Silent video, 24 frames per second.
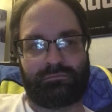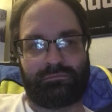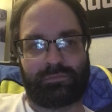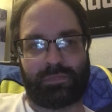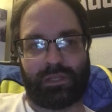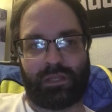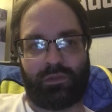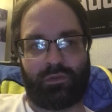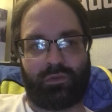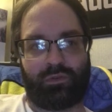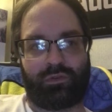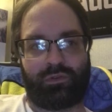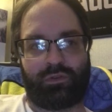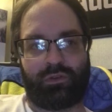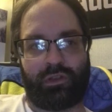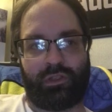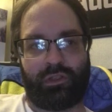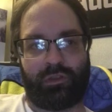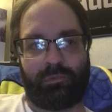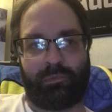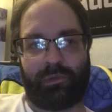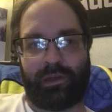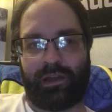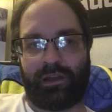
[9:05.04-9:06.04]
I'll order
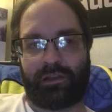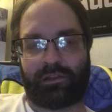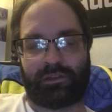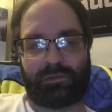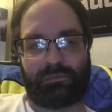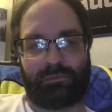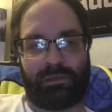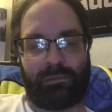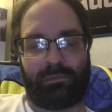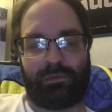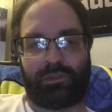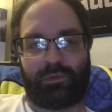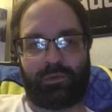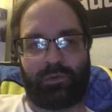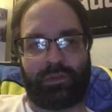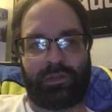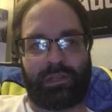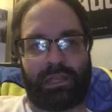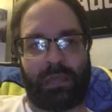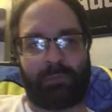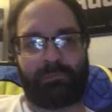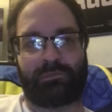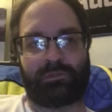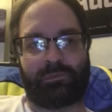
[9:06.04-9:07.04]
another box. Maybe 3
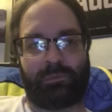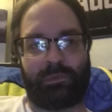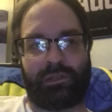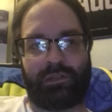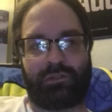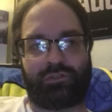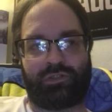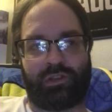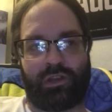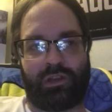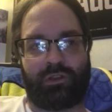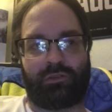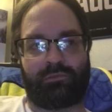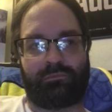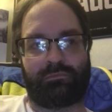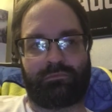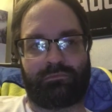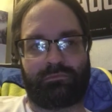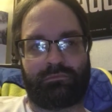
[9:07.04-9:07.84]
times will be a charm.